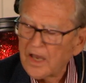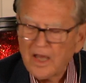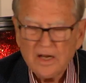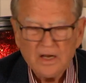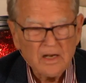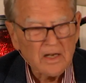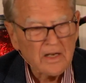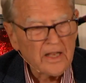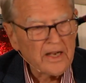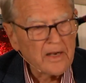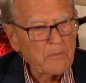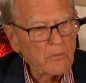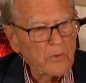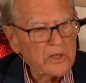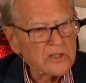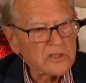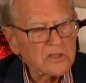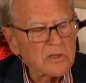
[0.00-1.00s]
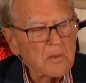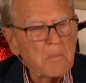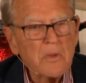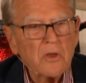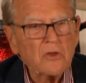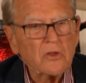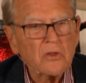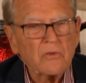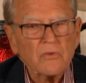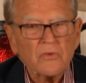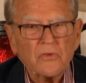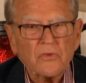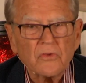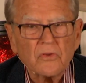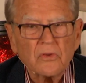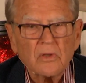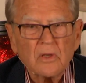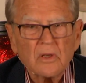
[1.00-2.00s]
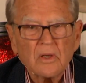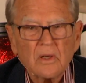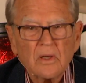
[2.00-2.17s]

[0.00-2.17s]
and let him reach millions.